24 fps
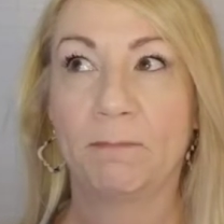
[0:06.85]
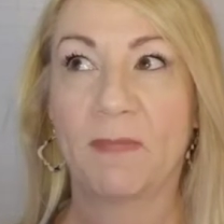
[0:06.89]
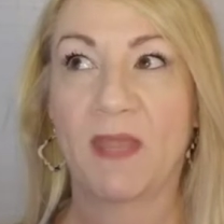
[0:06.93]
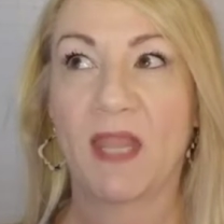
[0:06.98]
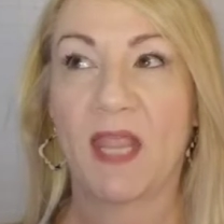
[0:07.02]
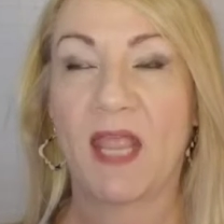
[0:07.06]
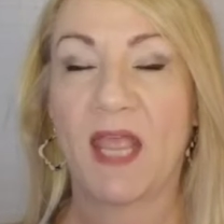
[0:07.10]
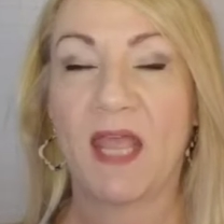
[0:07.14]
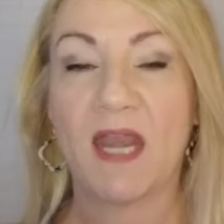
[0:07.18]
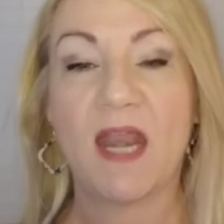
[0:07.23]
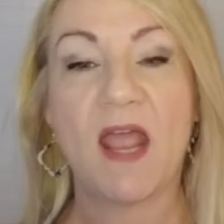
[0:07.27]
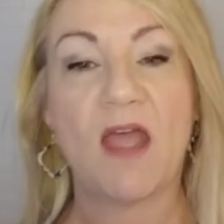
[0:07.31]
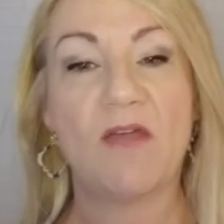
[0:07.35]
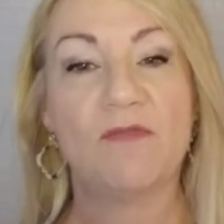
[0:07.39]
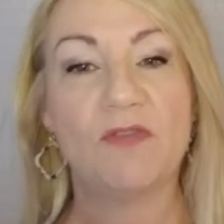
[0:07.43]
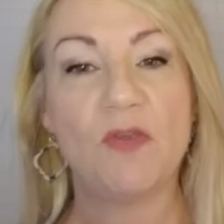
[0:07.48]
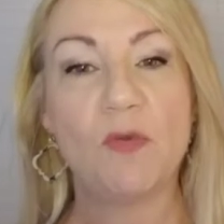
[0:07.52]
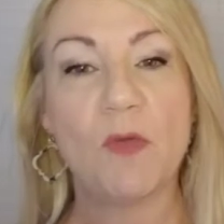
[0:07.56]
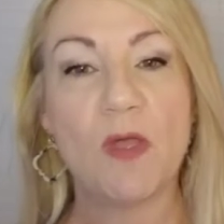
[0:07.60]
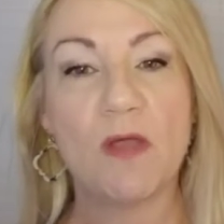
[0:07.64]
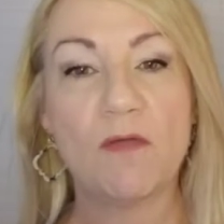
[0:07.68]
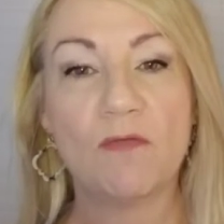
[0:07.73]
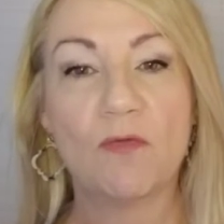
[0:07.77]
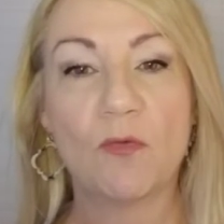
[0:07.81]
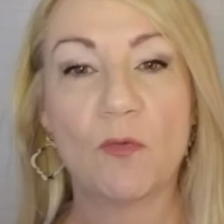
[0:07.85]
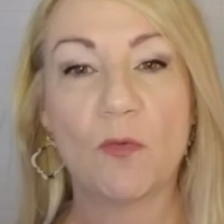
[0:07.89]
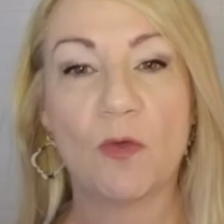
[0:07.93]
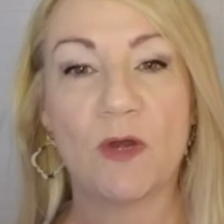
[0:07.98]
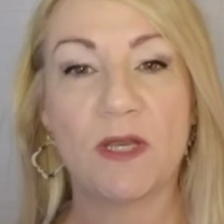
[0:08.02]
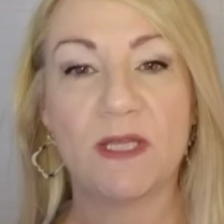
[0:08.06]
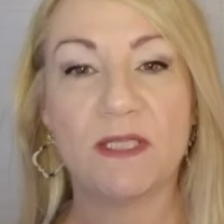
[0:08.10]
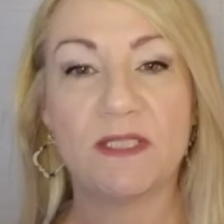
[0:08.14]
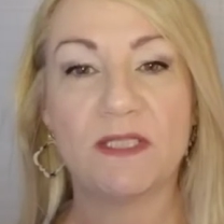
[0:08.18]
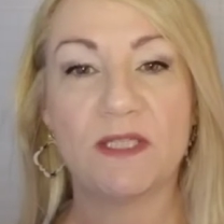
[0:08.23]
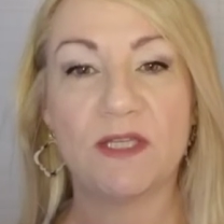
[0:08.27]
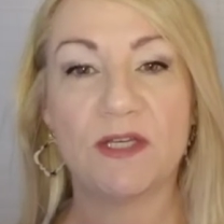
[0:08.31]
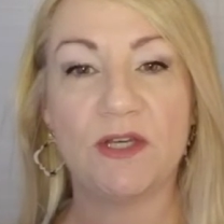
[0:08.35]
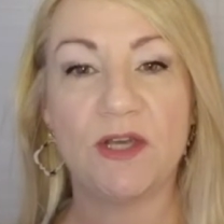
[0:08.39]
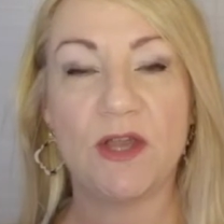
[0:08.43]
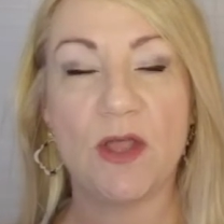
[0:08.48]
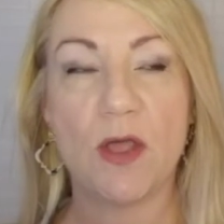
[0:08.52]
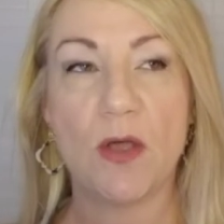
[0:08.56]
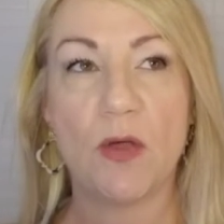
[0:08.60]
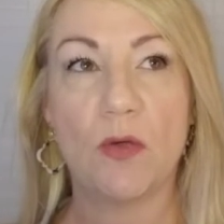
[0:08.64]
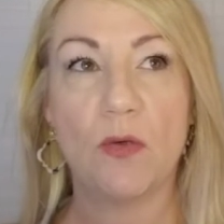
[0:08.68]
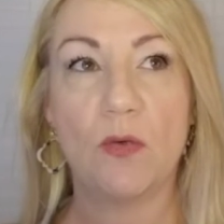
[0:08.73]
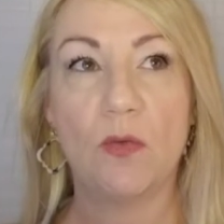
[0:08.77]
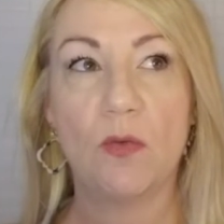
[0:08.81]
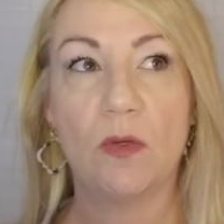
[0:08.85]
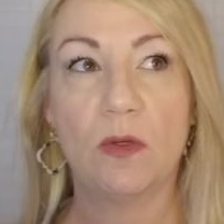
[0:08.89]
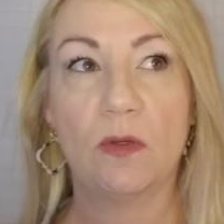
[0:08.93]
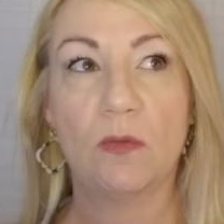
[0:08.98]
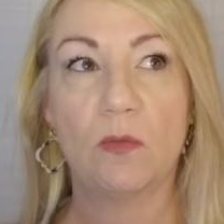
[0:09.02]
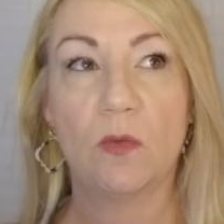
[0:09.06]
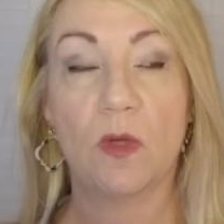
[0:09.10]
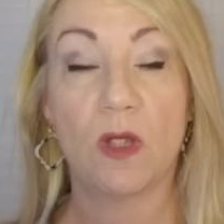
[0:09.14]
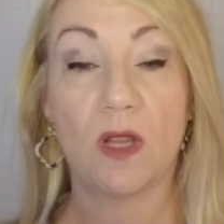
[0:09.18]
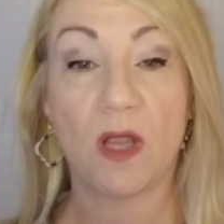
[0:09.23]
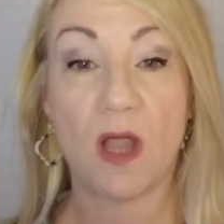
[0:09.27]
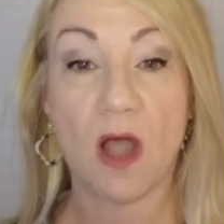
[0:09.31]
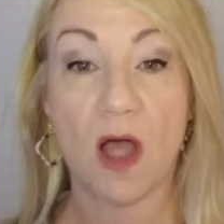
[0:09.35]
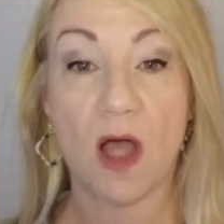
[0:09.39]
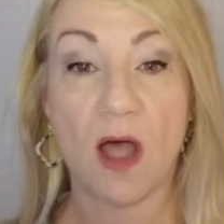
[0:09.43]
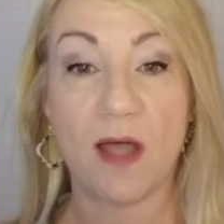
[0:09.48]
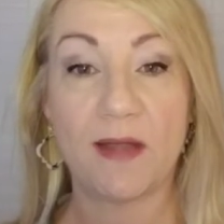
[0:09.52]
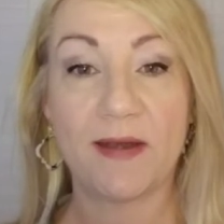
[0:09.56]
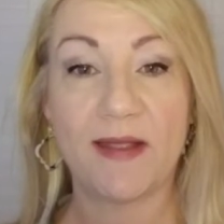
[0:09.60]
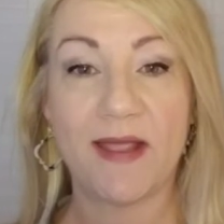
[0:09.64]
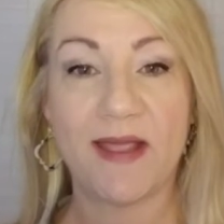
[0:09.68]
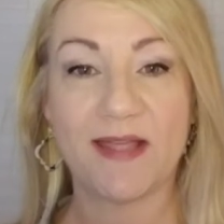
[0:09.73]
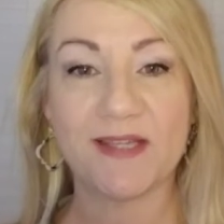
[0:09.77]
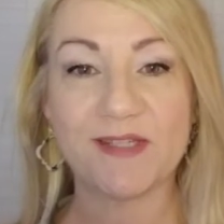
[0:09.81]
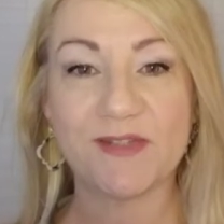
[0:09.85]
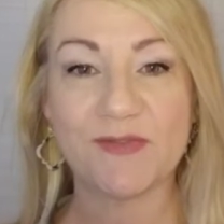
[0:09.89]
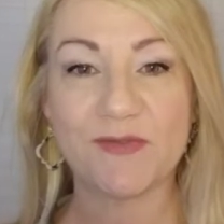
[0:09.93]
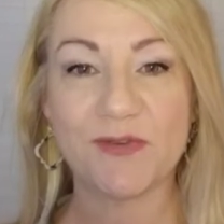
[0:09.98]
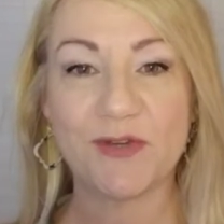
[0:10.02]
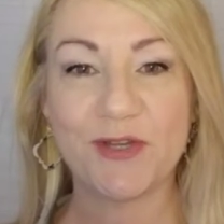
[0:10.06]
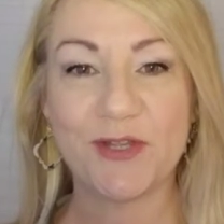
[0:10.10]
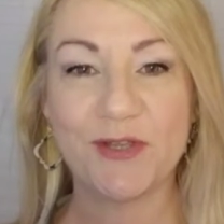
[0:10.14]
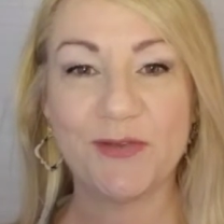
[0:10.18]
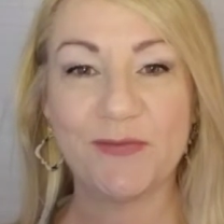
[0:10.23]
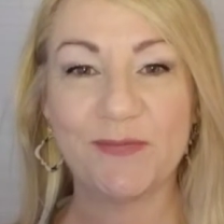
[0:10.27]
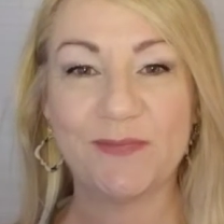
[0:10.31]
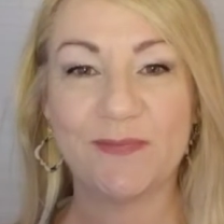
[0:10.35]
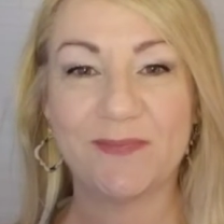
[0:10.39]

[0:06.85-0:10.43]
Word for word: And have you ever wanted to know what God has for you?